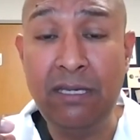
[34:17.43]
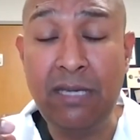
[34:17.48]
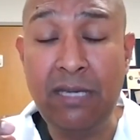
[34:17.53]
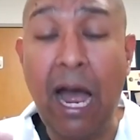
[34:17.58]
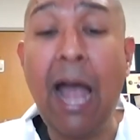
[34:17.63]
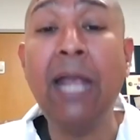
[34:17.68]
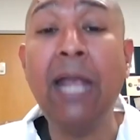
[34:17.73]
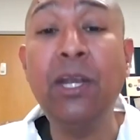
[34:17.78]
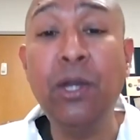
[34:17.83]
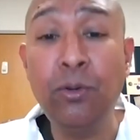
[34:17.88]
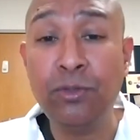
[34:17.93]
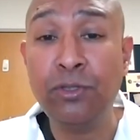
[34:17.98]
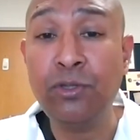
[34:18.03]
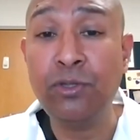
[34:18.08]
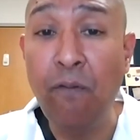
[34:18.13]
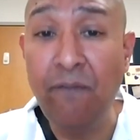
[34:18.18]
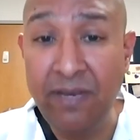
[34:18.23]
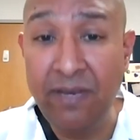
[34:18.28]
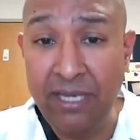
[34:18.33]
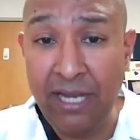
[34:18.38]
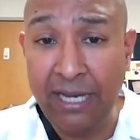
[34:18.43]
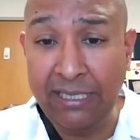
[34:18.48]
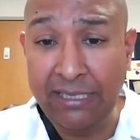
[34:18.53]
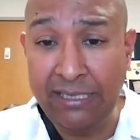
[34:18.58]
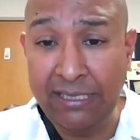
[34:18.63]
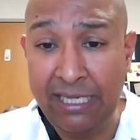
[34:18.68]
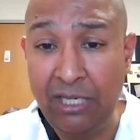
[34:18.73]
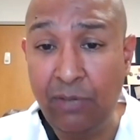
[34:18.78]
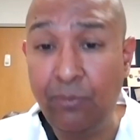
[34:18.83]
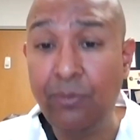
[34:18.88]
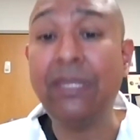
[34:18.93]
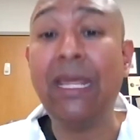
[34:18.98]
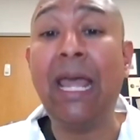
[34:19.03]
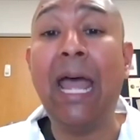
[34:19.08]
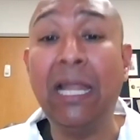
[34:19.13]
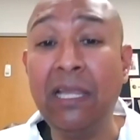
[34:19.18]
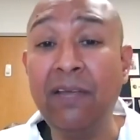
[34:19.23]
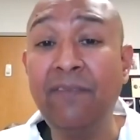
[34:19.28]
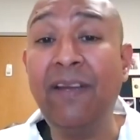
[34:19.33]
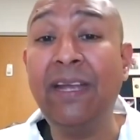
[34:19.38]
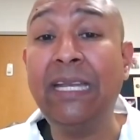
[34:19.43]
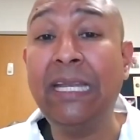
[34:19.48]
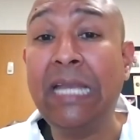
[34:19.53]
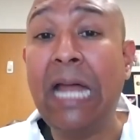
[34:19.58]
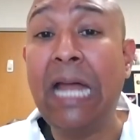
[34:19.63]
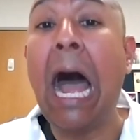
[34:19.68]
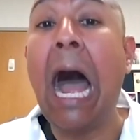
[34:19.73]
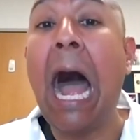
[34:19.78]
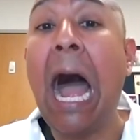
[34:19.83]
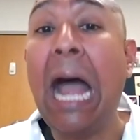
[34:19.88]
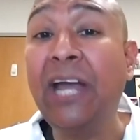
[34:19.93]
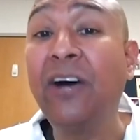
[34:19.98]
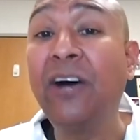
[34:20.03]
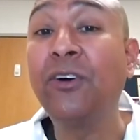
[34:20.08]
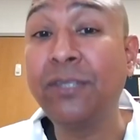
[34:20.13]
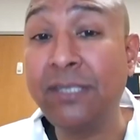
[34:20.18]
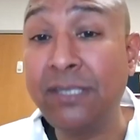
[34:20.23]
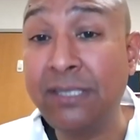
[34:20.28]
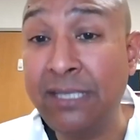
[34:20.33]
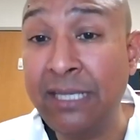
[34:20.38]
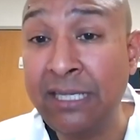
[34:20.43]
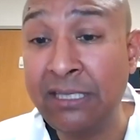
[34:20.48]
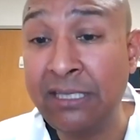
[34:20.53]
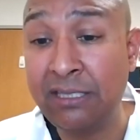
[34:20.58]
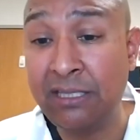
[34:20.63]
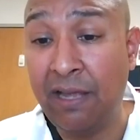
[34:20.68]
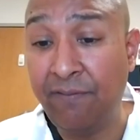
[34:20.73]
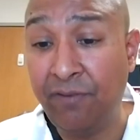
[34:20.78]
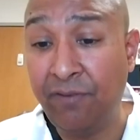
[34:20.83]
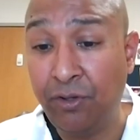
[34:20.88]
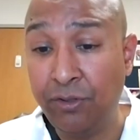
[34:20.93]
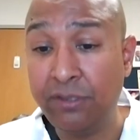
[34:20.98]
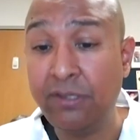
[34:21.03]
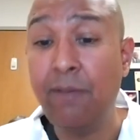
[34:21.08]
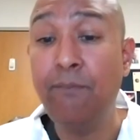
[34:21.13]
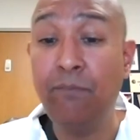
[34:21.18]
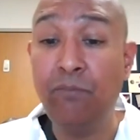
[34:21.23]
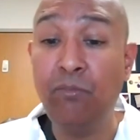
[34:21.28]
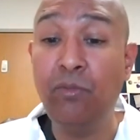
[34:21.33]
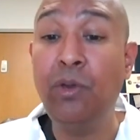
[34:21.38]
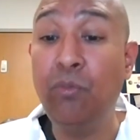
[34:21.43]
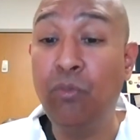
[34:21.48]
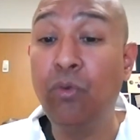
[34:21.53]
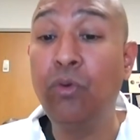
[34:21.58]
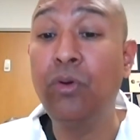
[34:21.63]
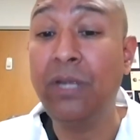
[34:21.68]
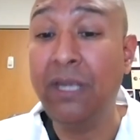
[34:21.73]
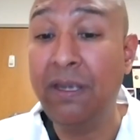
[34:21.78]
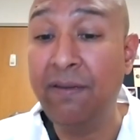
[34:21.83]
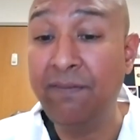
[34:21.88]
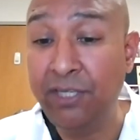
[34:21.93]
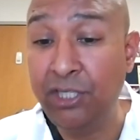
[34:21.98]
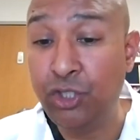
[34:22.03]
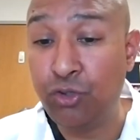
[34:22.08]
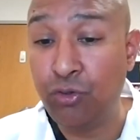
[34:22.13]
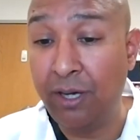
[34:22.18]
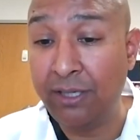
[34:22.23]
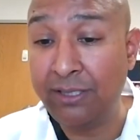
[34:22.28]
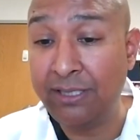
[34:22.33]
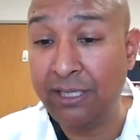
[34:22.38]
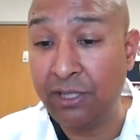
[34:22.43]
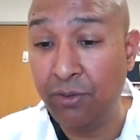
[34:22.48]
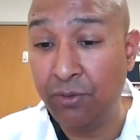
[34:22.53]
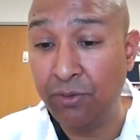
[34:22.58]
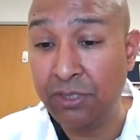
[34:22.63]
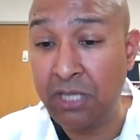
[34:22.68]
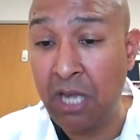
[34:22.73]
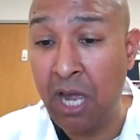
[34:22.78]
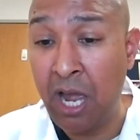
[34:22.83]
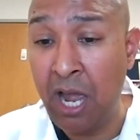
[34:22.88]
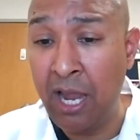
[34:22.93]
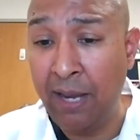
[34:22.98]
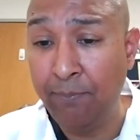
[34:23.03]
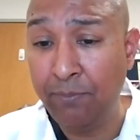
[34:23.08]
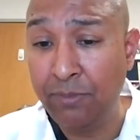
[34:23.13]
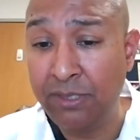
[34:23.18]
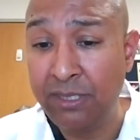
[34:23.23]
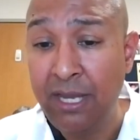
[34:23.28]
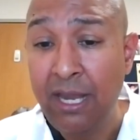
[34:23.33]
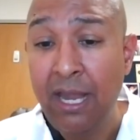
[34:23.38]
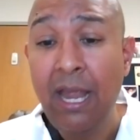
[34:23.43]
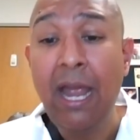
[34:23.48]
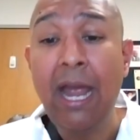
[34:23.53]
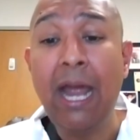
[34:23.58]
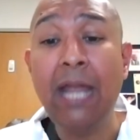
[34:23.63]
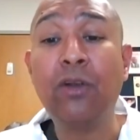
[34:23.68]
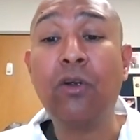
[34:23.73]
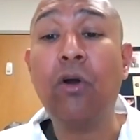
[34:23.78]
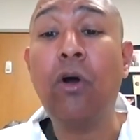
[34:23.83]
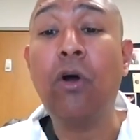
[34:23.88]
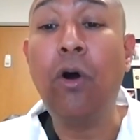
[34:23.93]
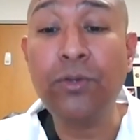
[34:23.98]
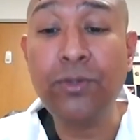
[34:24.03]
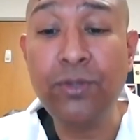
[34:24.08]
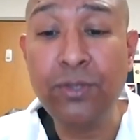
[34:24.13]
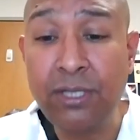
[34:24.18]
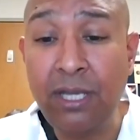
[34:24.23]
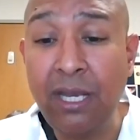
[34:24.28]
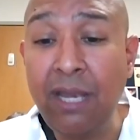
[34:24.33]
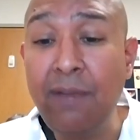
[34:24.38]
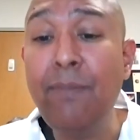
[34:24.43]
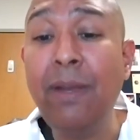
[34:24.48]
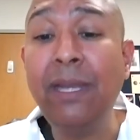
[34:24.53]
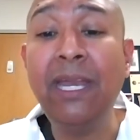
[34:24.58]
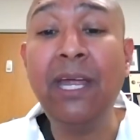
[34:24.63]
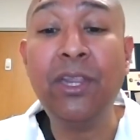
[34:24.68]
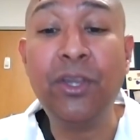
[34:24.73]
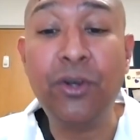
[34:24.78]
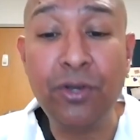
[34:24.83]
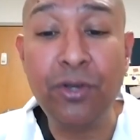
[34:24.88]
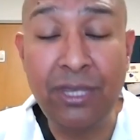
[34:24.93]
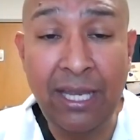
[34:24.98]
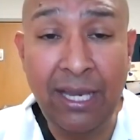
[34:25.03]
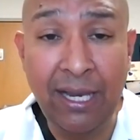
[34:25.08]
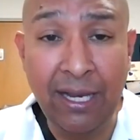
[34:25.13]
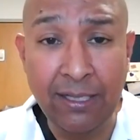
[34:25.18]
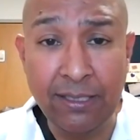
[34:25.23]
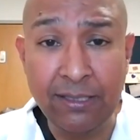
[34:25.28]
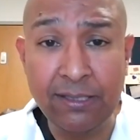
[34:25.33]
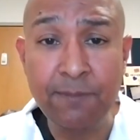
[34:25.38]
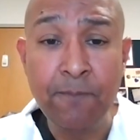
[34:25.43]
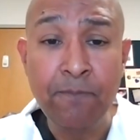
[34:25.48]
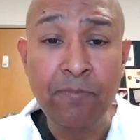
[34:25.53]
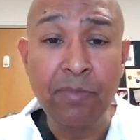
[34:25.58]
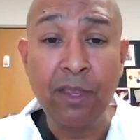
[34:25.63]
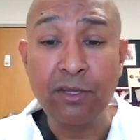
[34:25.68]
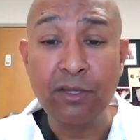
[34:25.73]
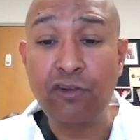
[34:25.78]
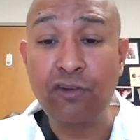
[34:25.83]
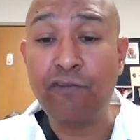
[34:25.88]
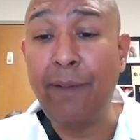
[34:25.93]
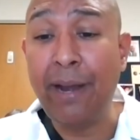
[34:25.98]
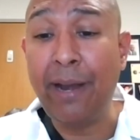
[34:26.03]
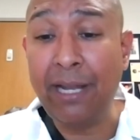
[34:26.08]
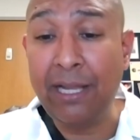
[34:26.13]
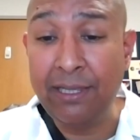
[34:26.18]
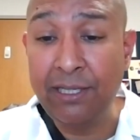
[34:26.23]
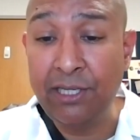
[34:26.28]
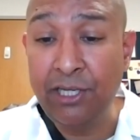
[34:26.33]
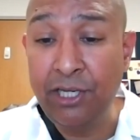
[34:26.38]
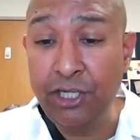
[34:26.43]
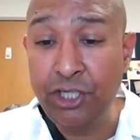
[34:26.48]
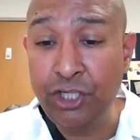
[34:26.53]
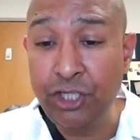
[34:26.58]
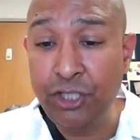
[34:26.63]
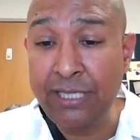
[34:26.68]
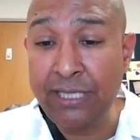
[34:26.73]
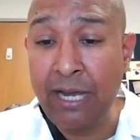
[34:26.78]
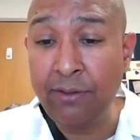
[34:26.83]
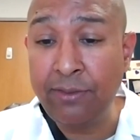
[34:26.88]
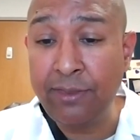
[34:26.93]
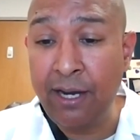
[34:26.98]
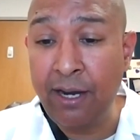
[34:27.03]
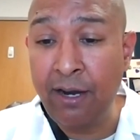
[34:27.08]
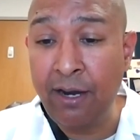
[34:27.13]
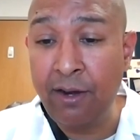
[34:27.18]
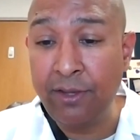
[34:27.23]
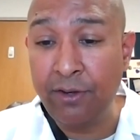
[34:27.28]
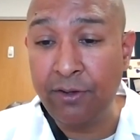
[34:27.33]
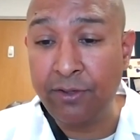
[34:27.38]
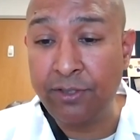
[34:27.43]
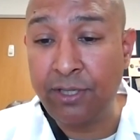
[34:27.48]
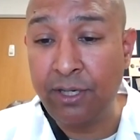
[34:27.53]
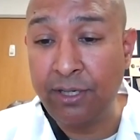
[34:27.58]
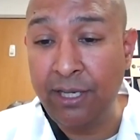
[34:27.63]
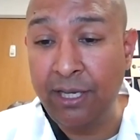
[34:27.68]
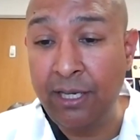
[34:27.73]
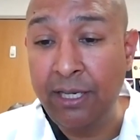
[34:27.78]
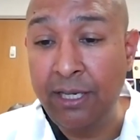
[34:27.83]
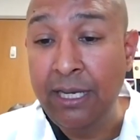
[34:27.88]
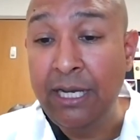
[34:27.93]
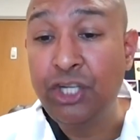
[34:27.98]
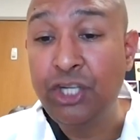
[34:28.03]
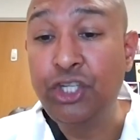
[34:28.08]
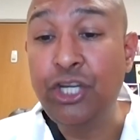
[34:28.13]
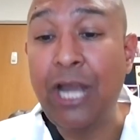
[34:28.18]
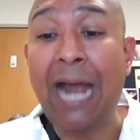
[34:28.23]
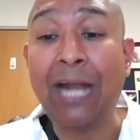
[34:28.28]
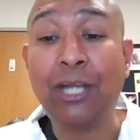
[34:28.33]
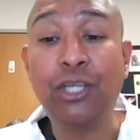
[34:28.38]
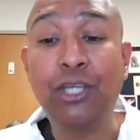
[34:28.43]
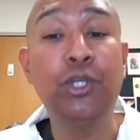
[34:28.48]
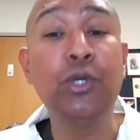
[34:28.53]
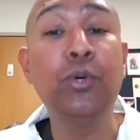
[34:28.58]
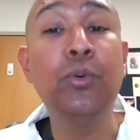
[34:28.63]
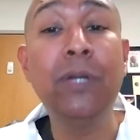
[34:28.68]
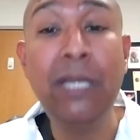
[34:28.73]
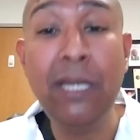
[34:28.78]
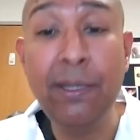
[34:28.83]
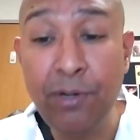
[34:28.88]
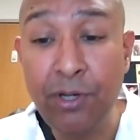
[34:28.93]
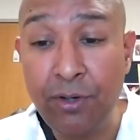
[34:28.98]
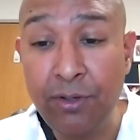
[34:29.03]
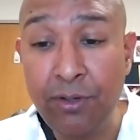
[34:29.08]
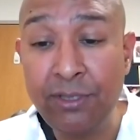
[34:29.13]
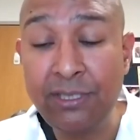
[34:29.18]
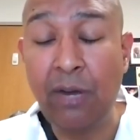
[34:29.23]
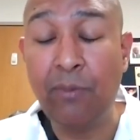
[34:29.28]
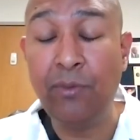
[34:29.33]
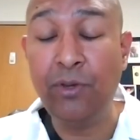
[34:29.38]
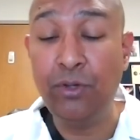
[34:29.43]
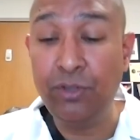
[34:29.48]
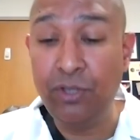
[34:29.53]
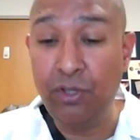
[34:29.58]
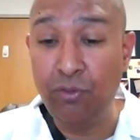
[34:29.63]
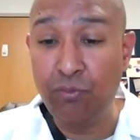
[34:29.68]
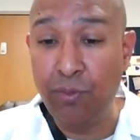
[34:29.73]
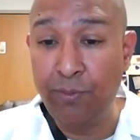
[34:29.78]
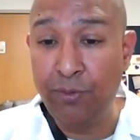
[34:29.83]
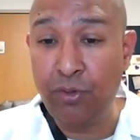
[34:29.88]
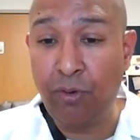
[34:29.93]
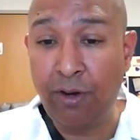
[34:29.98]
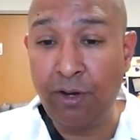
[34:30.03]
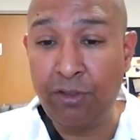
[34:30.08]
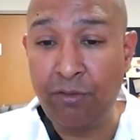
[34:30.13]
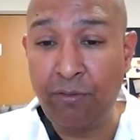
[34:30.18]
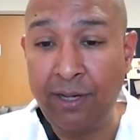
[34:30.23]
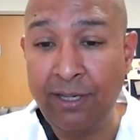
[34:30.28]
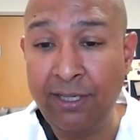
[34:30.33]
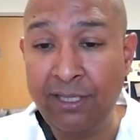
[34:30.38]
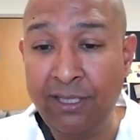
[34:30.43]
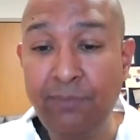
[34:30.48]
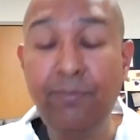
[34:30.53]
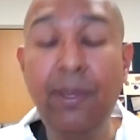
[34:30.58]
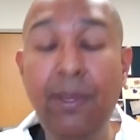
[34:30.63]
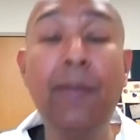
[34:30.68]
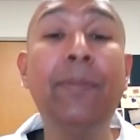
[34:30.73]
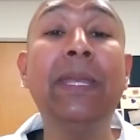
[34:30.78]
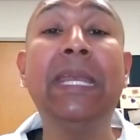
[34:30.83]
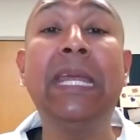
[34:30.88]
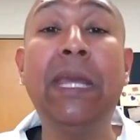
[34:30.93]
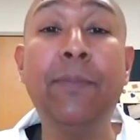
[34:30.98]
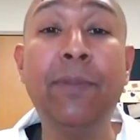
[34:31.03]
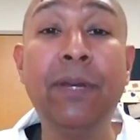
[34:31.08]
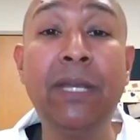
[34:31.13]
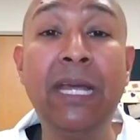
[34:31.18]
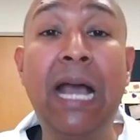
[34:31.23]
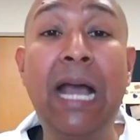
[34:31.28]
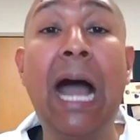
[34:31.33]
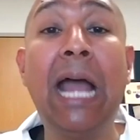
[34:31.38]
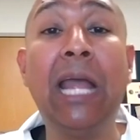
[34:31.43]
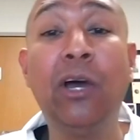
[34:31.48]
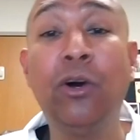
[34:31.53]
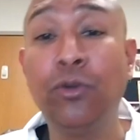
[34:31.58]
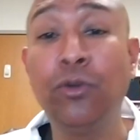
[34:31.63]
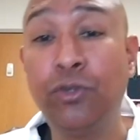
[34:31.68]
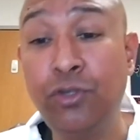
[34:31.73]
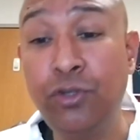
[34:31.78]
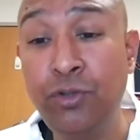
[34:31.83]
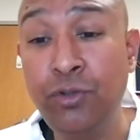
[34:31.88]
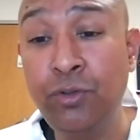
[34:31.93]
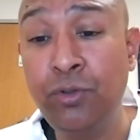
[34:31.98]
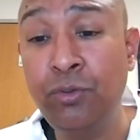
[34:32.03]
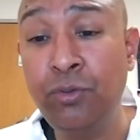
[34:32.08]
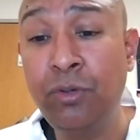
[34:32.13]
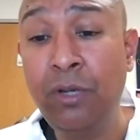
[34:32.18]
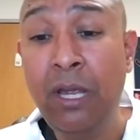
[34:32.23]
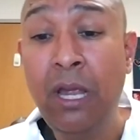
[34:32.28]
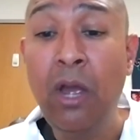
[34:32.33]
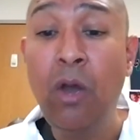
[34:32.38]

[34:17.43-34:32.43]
diagnosed COVID-19 with elevated IL-6 levels. We will give these drugs at those times. And they're also studying many other things. So for my clinicians out there, they're studying JAK2 inhibitors that we use in rheumatoid arthritis, maybe inhibiting IL-2.